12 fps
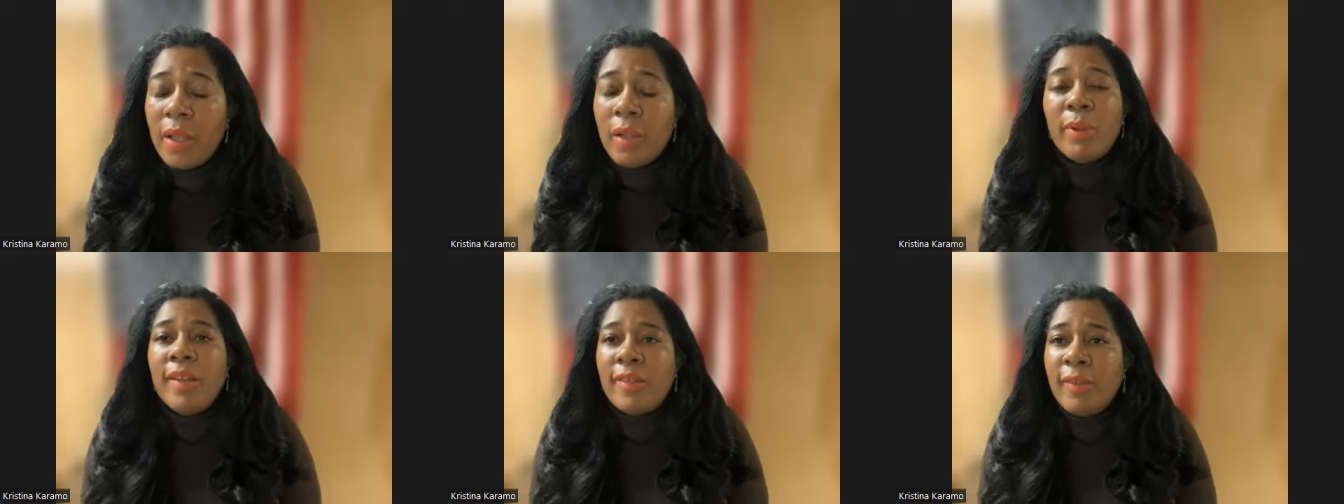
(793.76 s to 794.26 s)

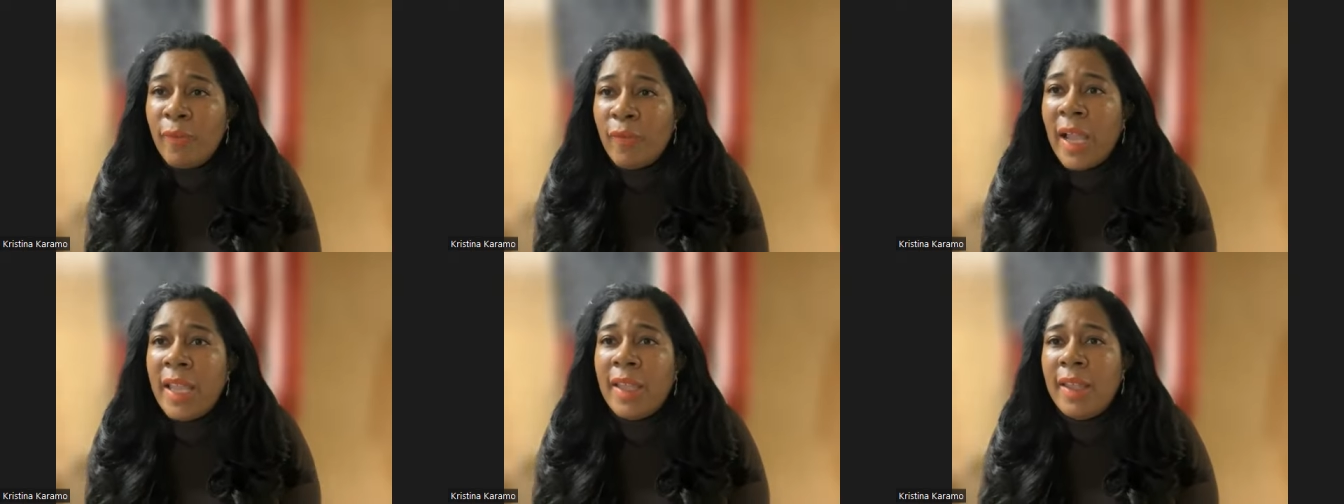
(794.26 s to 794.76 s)
because the
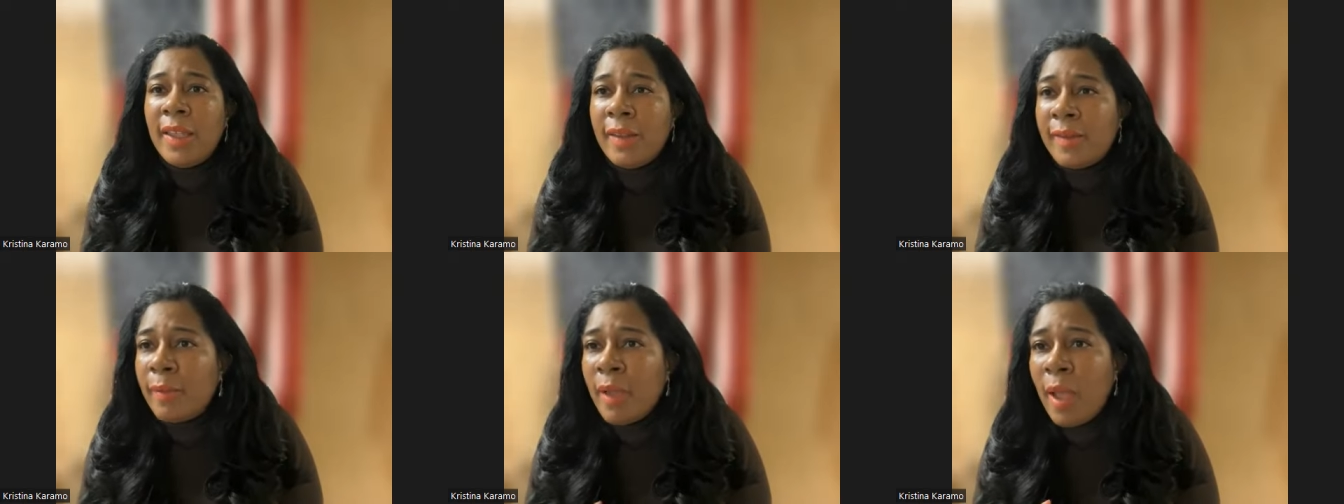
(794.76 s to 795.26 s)
fight
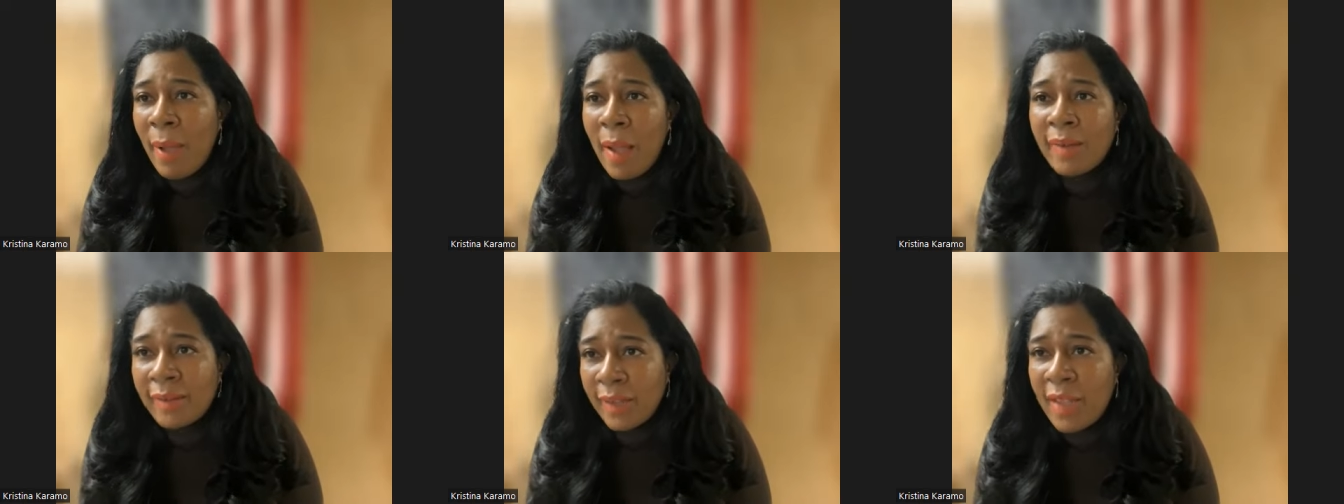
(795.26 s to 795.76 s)
is
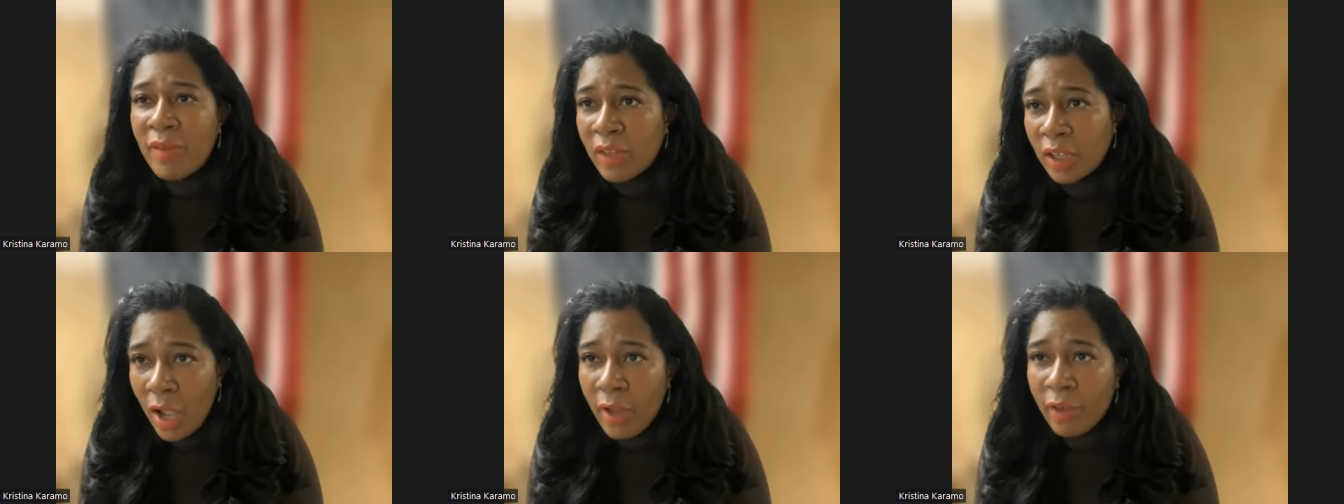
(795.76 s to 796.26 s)
about saving
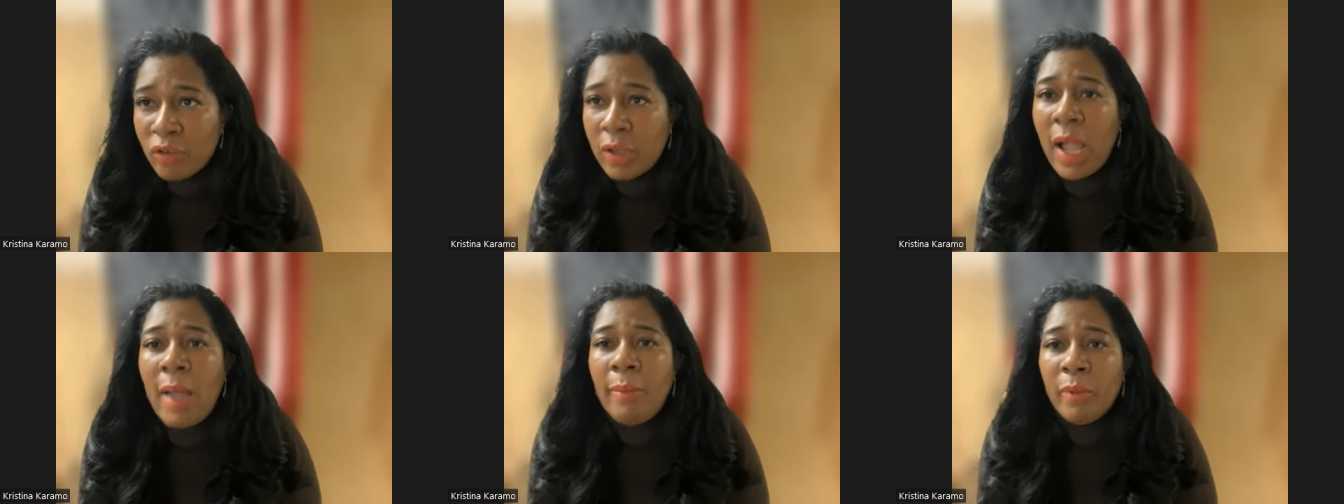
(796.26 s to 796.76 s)
the country.
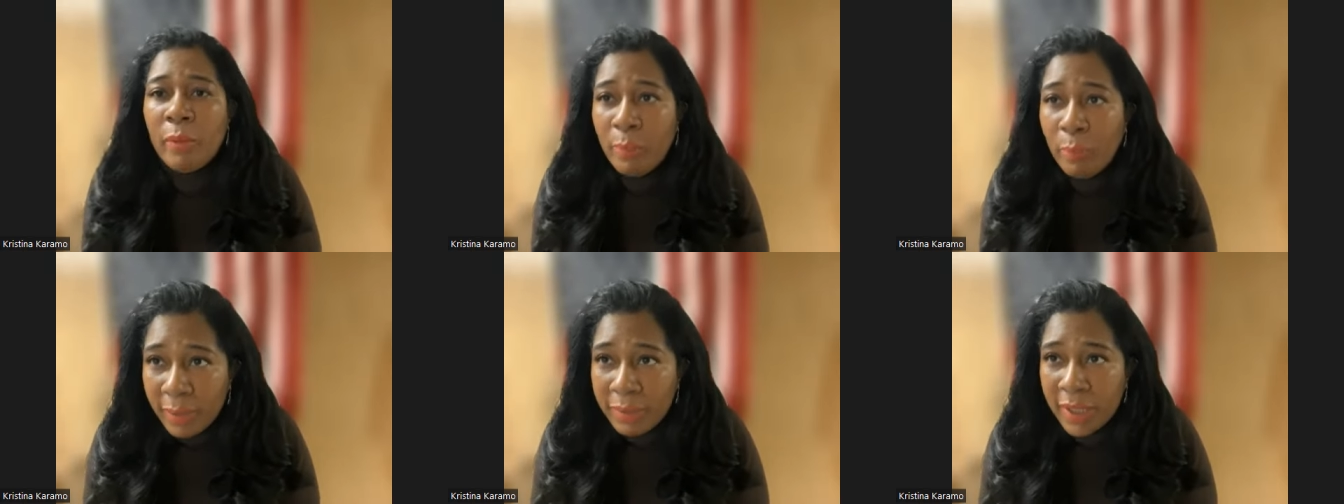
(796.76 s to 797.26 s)
I'm a
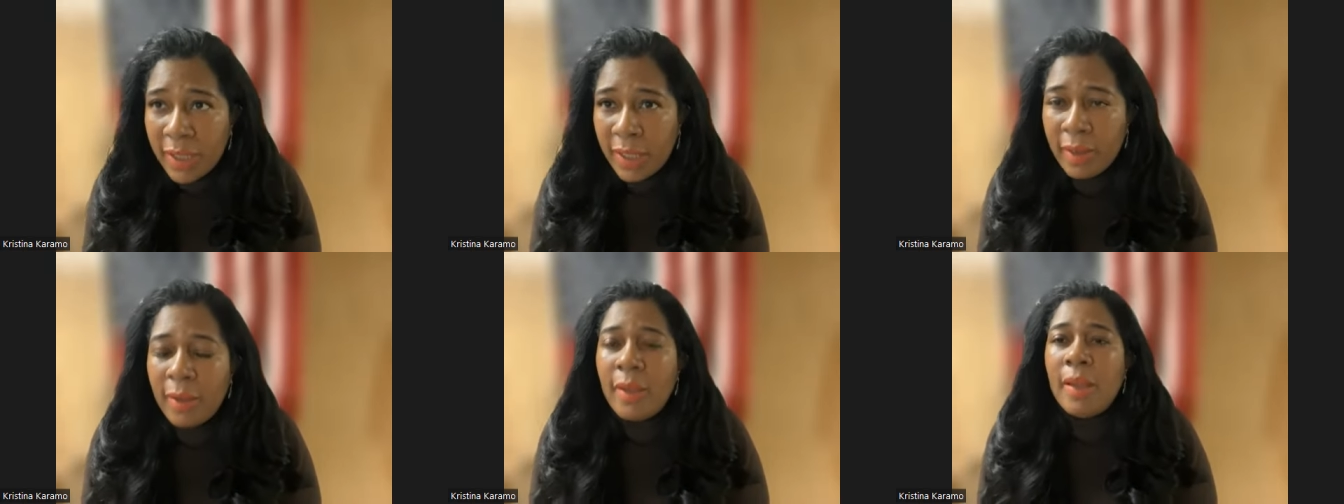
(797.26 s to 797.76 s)

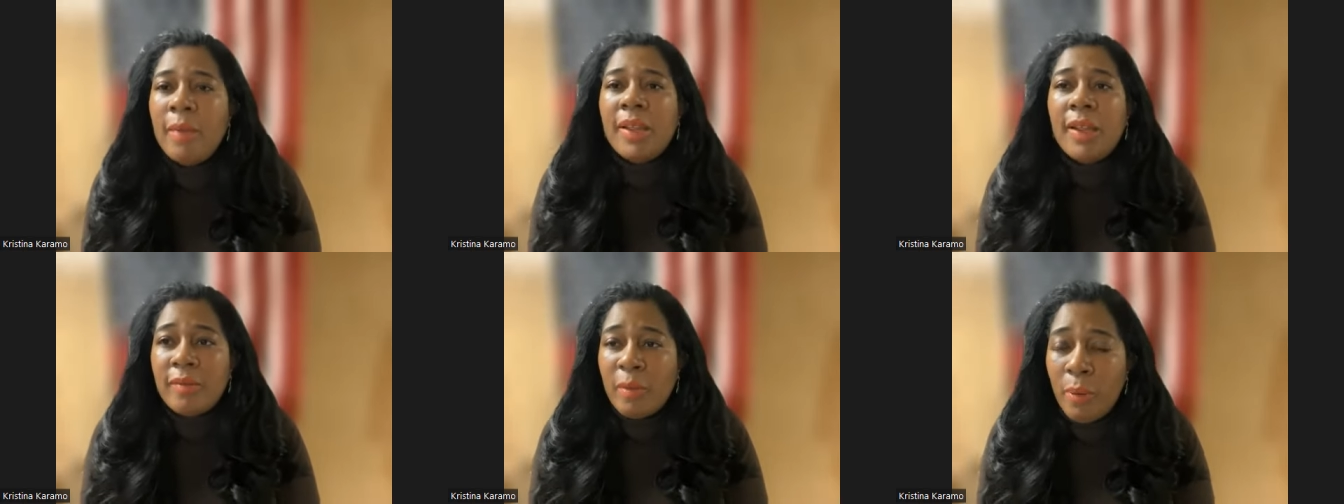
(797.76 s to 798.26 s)
Republican
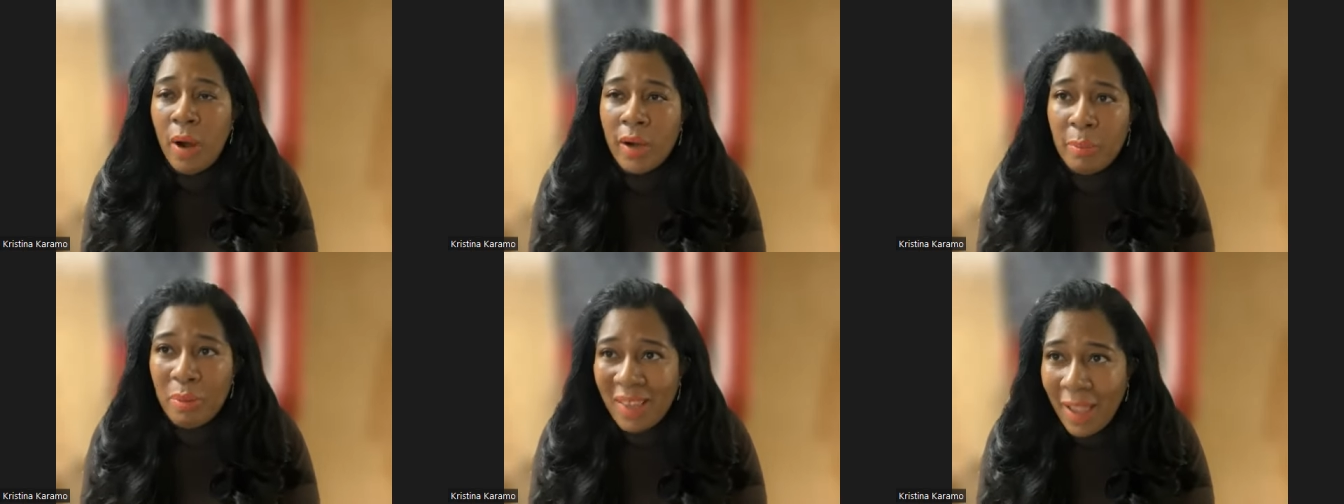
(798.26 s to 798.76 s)
because of the
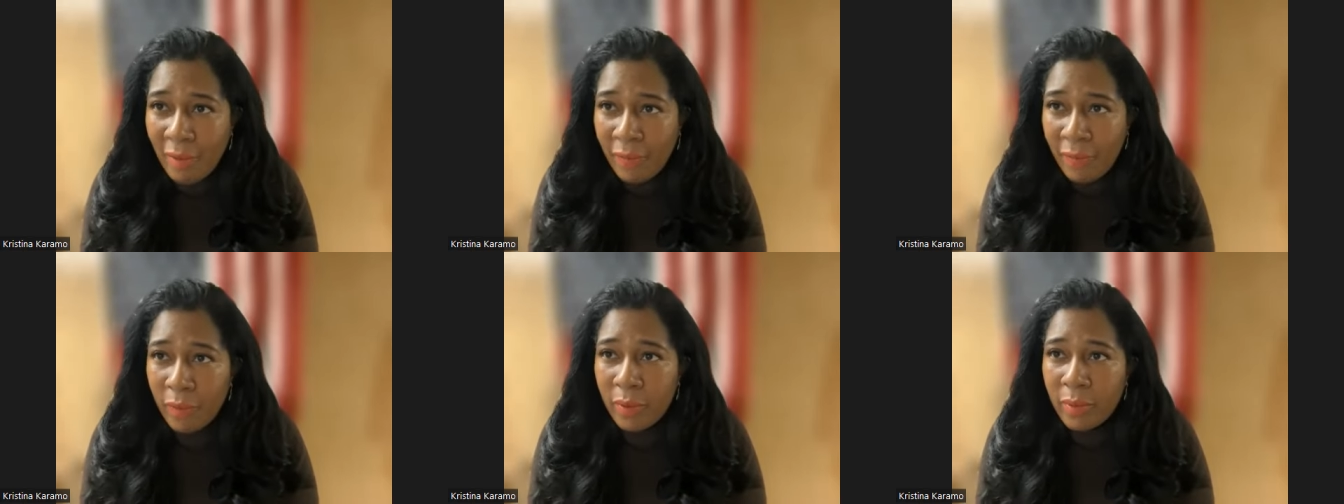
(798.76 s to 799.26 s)
party
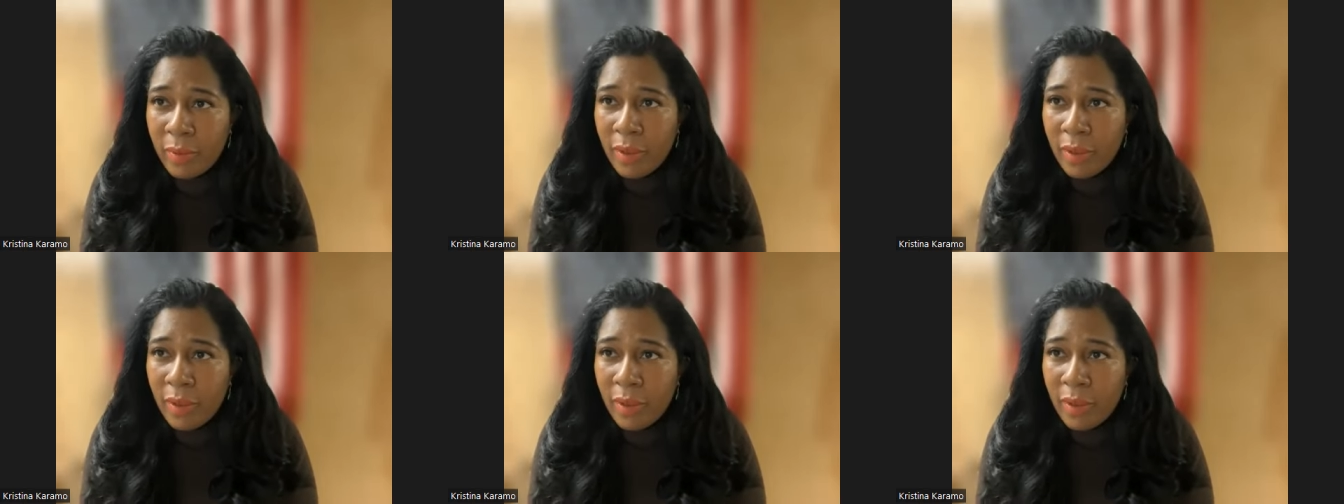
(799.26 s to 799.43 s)
platform.